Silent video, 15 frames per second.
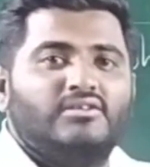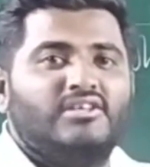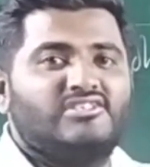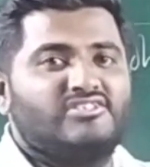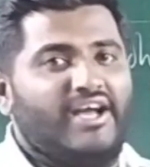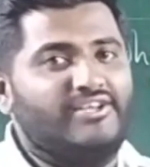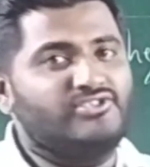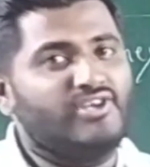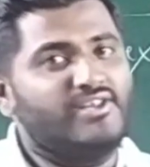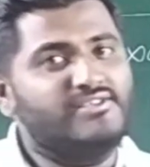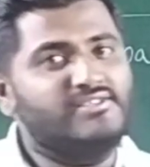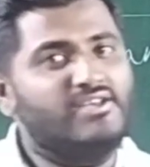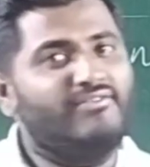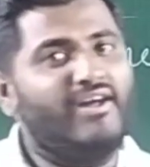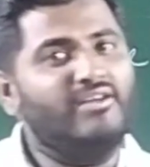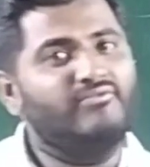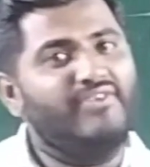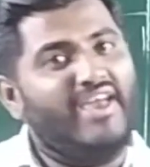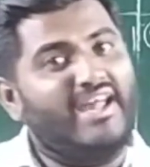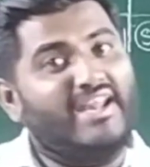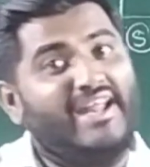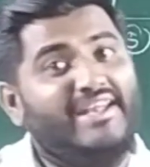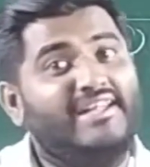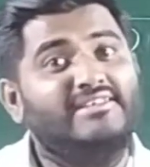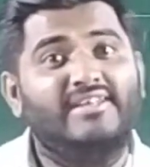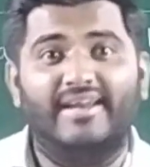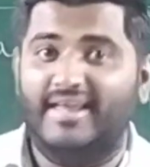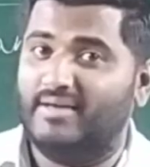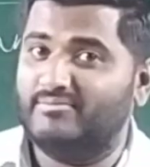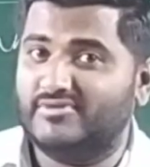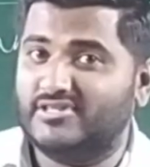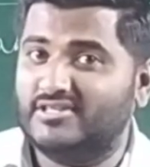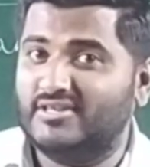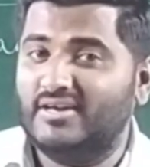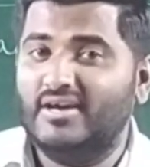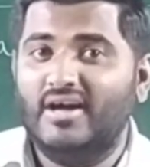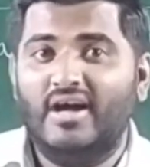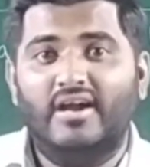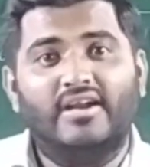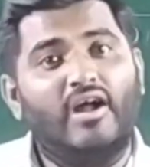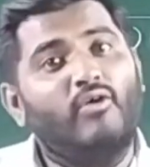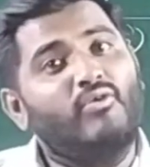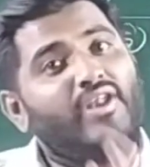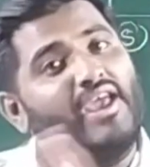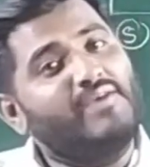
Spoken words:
the structure is given, we are writing the names. Now